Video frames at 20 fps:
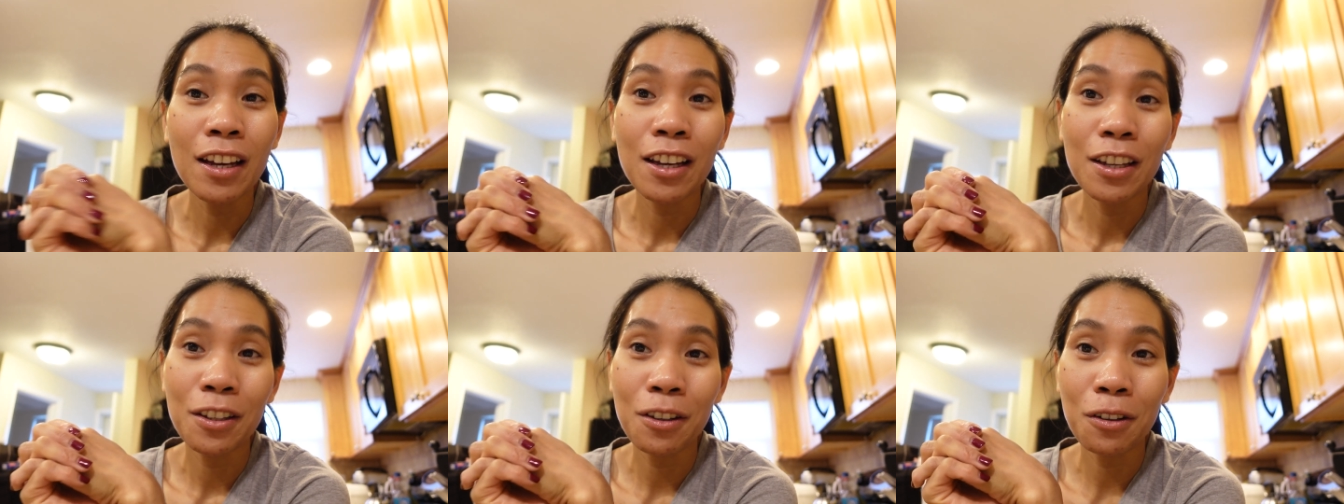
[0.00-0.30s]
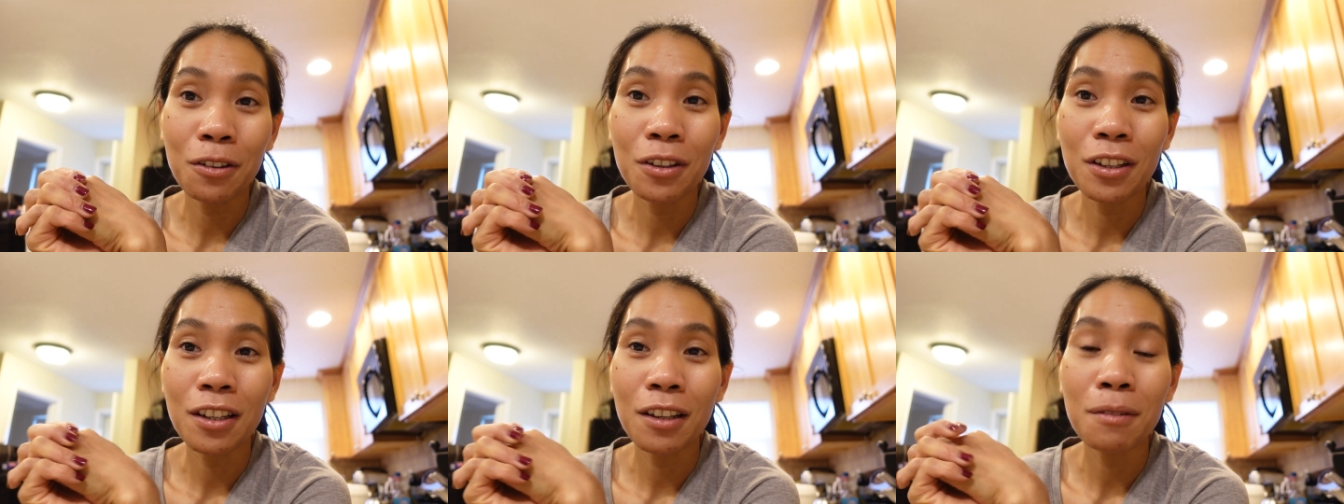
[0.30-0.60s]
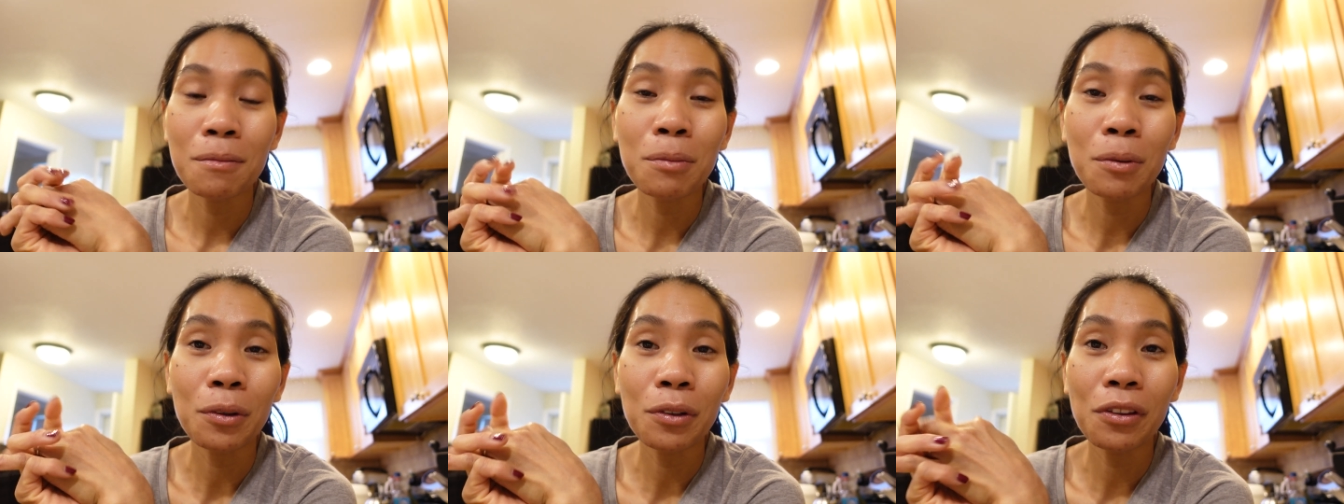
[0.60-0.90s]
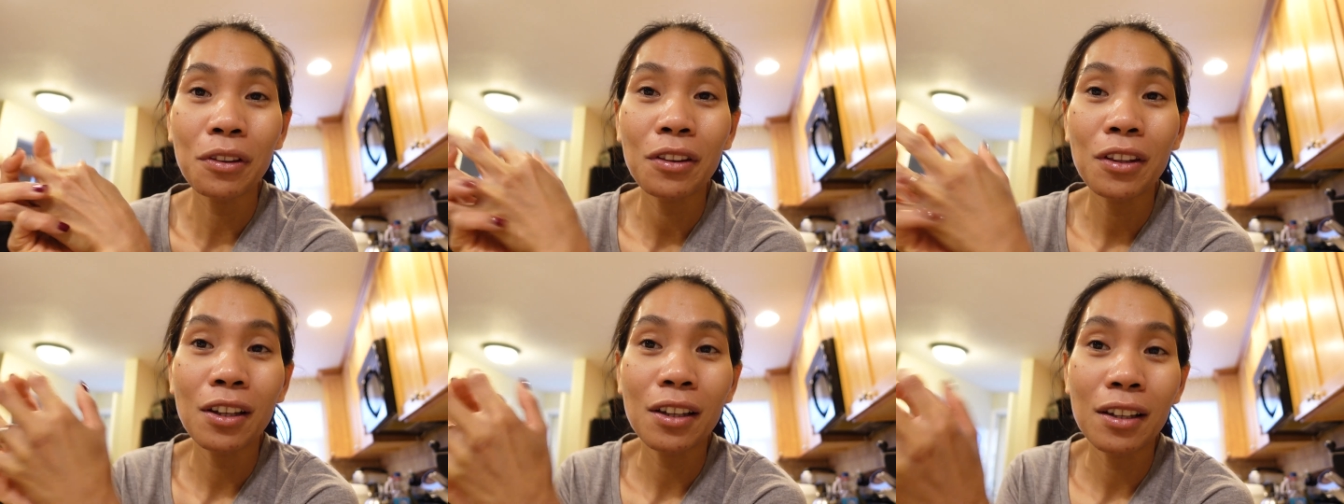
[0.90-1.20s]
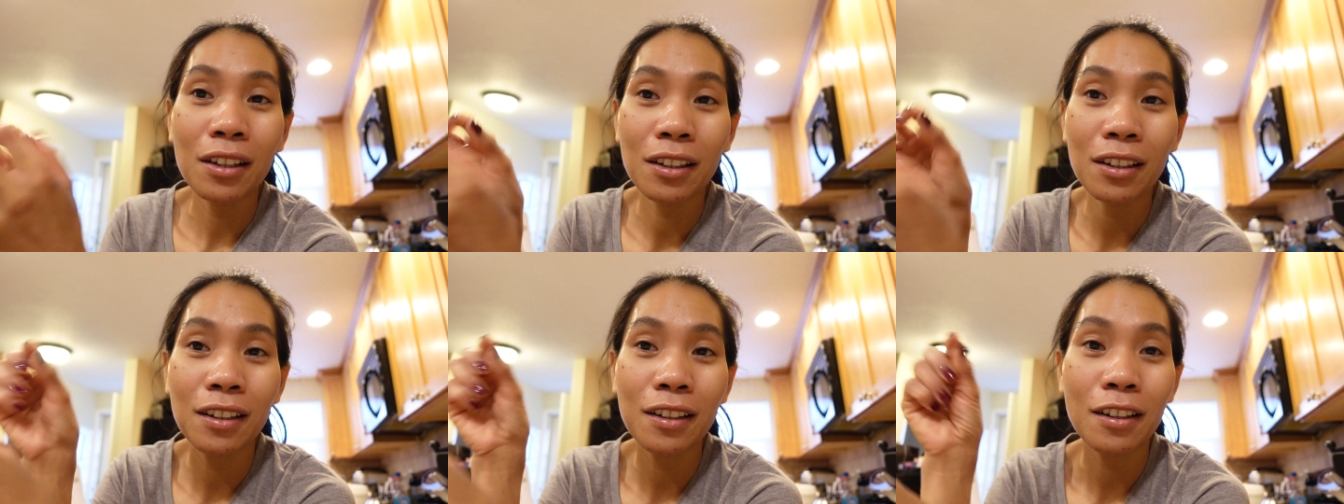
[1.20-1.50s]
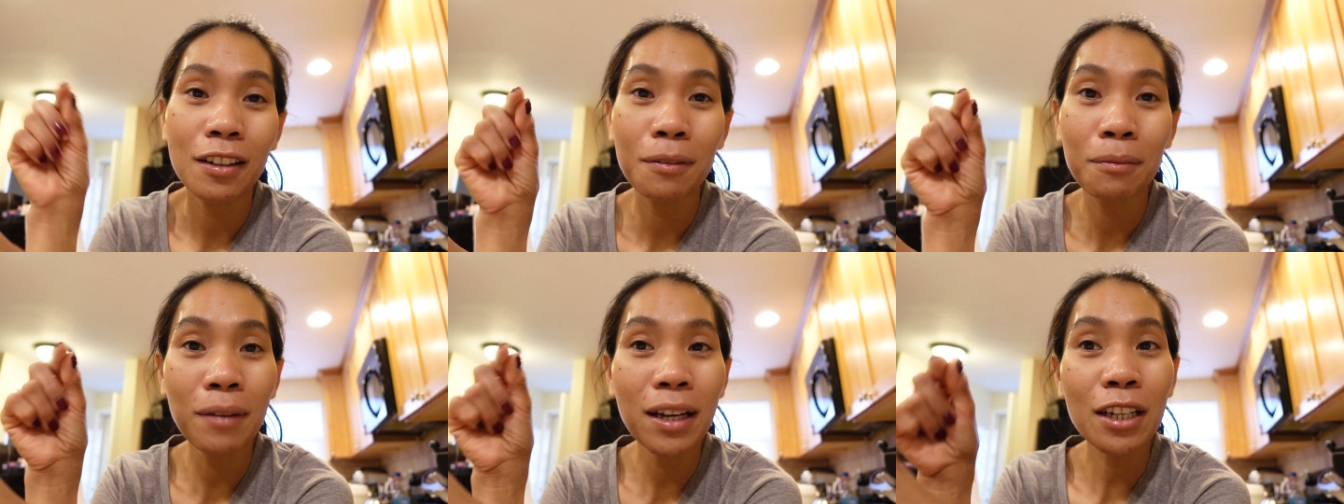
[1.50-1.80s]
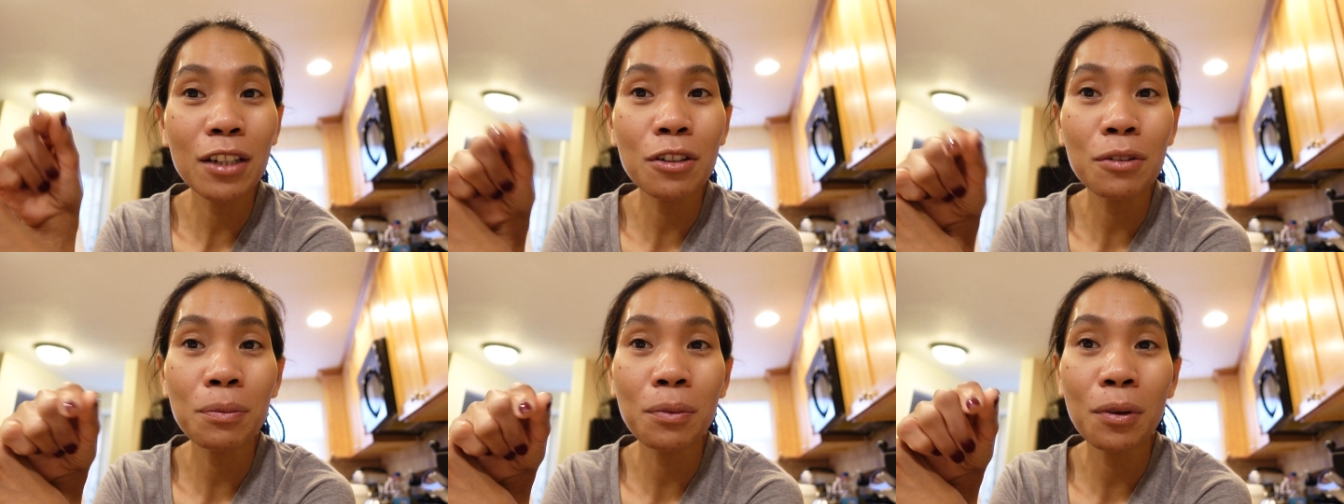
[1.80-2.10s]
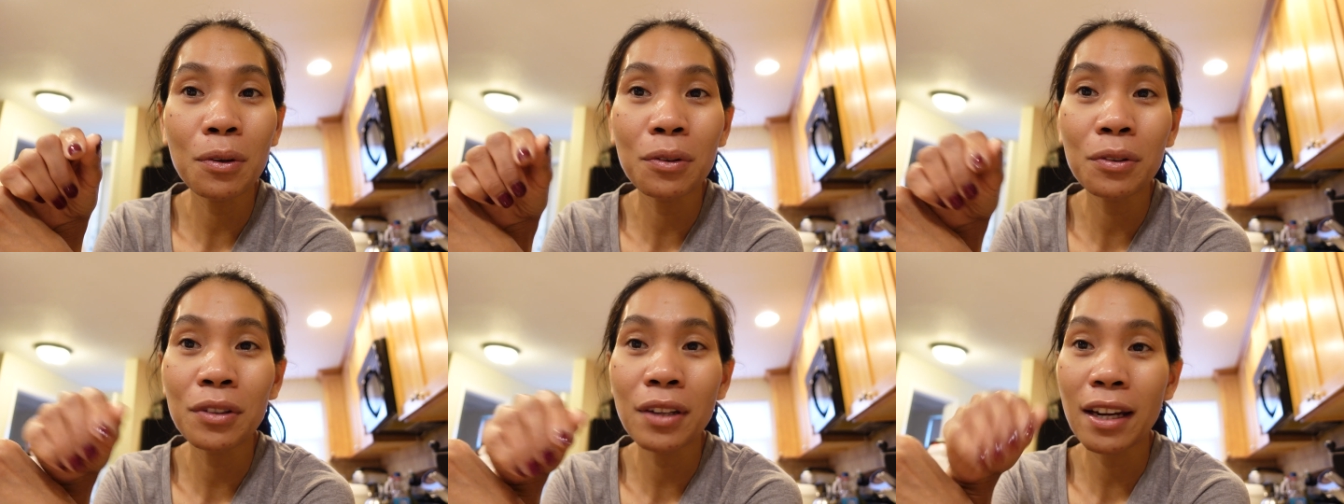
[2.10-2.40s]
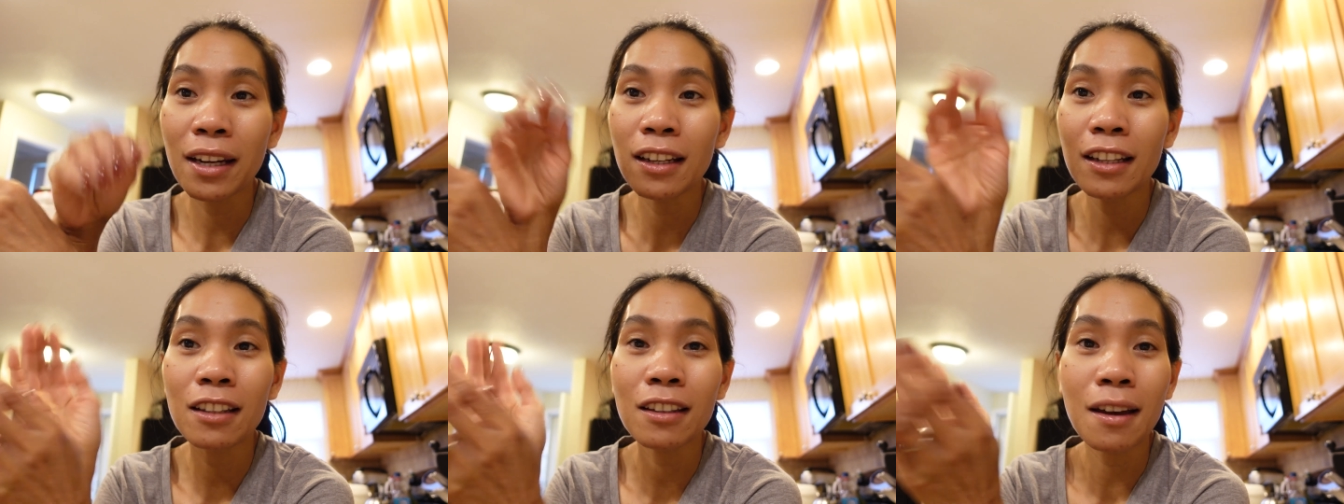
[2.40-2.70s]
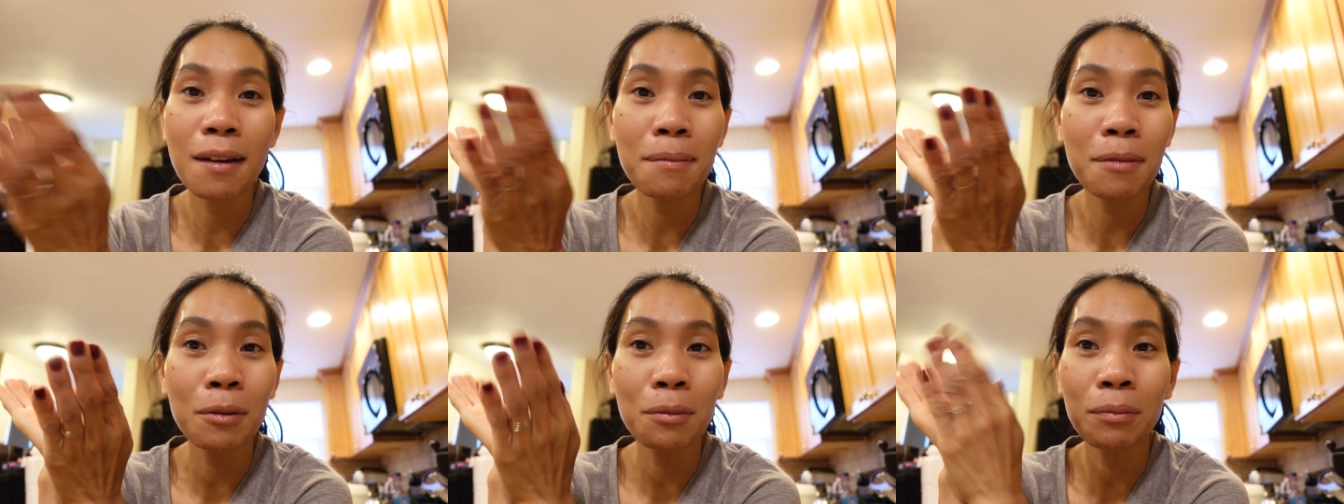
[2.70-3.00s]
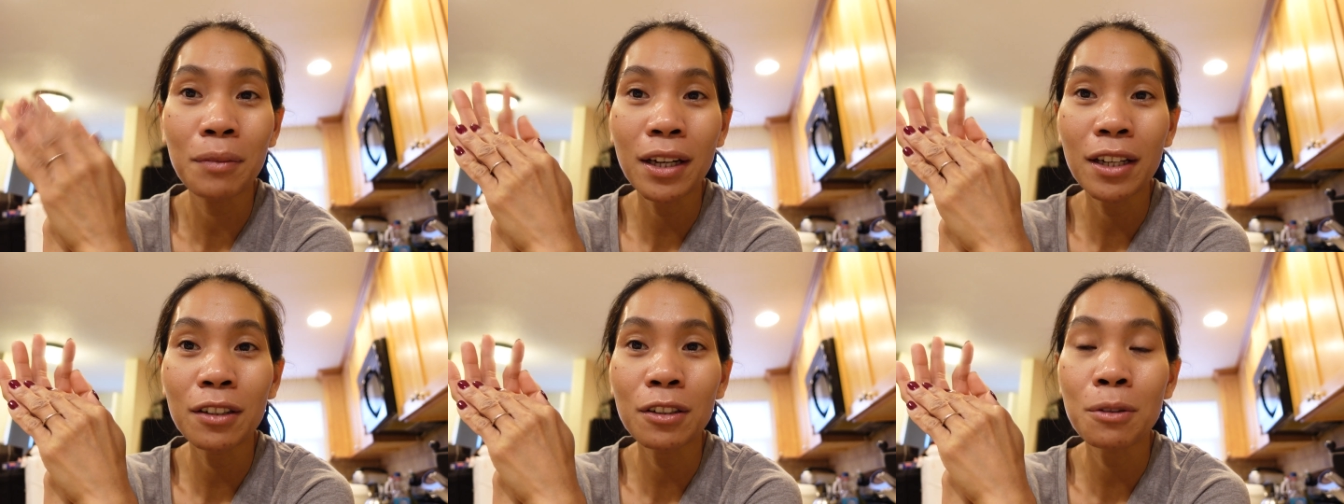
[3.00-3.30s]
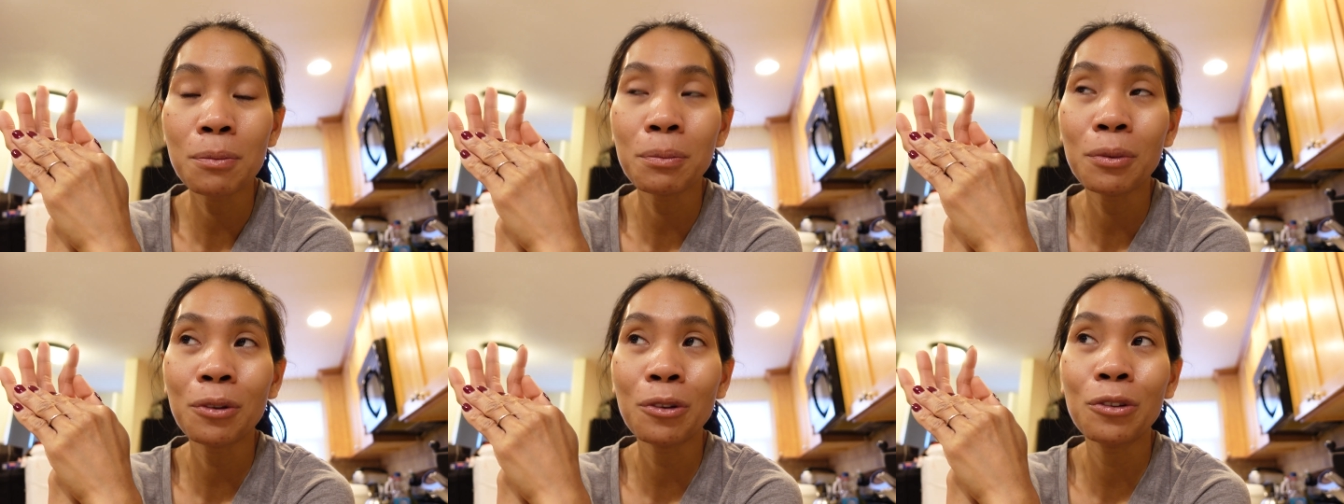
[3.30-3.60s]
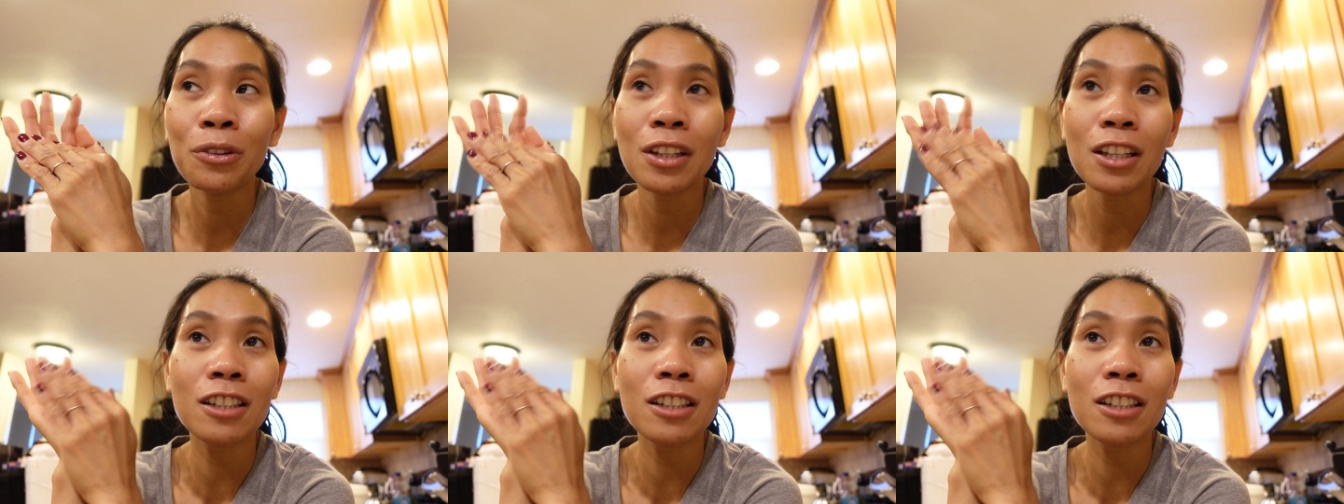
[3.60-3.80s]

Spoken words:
you can put microphone, any type of microphone.